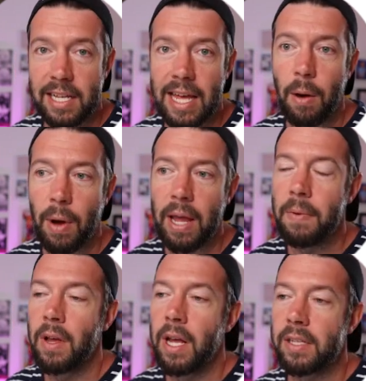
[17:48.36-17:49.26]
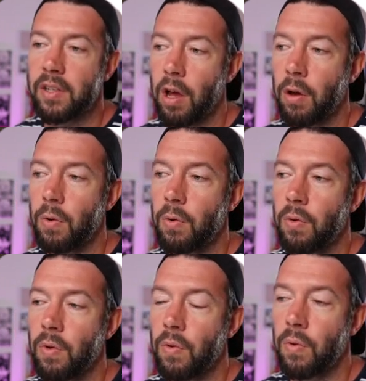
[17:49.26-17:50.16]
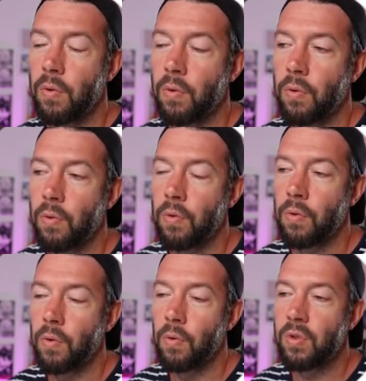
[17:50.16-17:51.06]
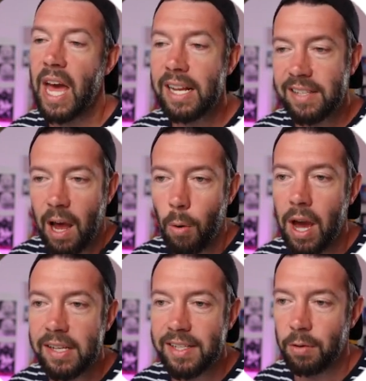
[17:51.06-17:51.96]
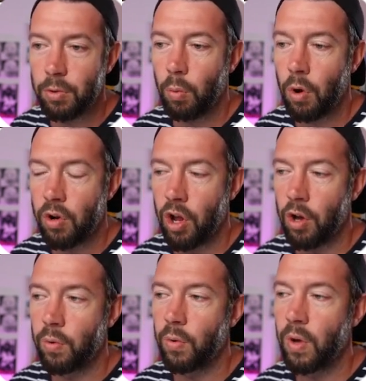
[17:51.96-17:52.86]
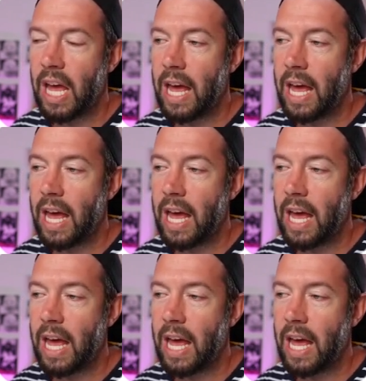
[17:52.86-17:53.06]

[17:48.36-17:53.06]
did it that way. So that's how I set up the OneNote,